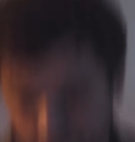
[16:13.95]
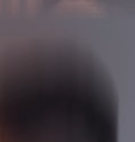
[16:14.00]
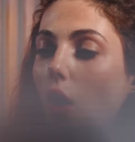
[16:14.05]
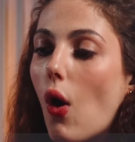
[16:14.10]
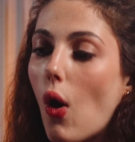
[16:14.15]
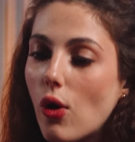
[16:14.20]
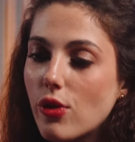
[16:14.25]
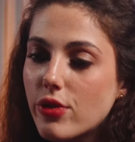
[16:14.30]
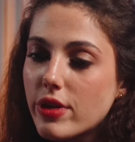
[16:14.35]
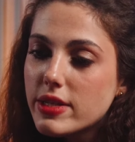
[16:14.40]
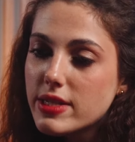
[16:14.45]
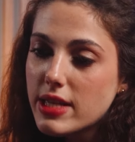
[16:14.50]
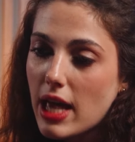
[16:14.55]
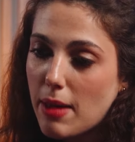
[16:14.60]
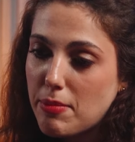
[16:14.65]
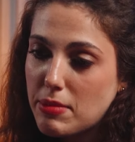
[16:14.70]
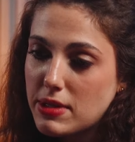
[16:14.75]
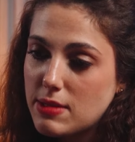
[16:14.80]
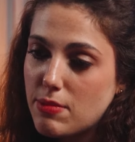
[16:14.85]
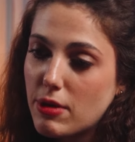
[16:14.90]
All this
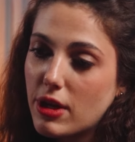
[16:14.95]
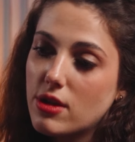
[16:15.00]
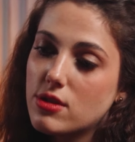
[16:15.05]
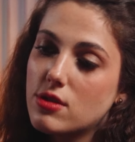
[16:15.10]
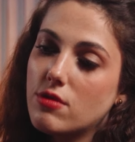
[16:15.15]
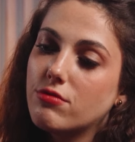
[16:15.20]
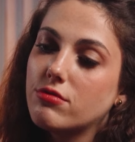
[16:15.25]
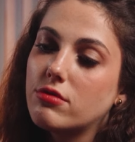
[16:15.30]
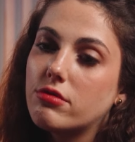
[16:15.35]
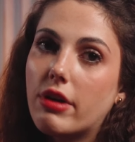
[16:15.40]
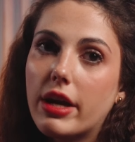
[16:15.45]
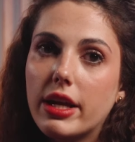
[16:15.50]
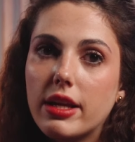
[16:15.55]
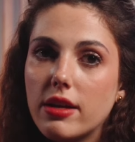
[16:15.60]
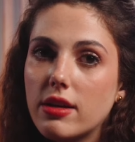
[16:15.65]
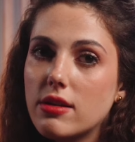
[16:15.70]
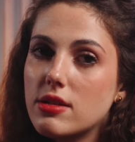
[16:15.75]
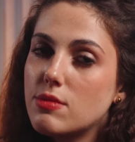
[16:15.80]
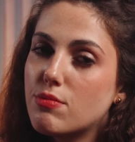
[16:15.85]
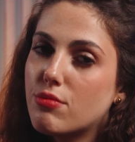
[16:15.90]
happens because of
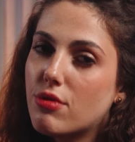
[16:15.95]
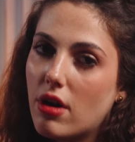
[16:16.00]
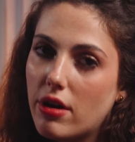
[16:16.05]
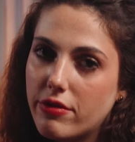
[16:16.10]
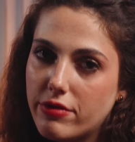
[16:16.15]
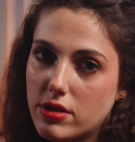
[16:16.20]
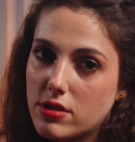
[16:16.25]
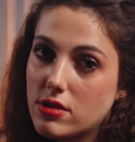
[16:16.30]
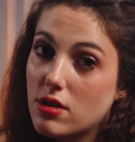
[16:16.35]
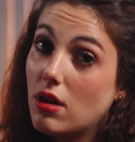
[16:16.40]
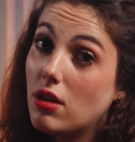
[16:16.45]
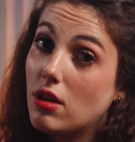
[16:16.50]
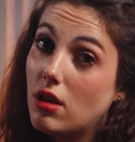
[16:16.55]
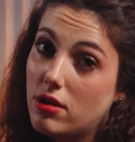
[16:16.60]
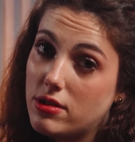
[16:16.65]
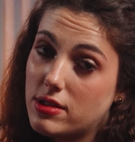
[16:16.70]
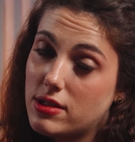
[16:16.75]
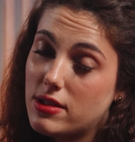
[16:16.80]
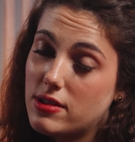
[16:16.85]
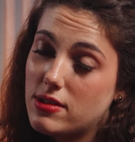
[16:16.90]
grandiose profits or
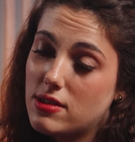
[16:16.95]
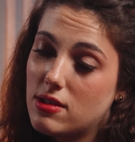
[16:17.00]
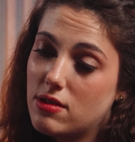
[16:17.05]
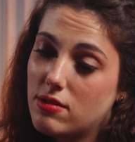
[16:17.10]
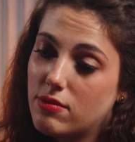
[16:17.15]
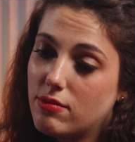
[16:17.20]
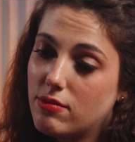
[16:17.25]
losses.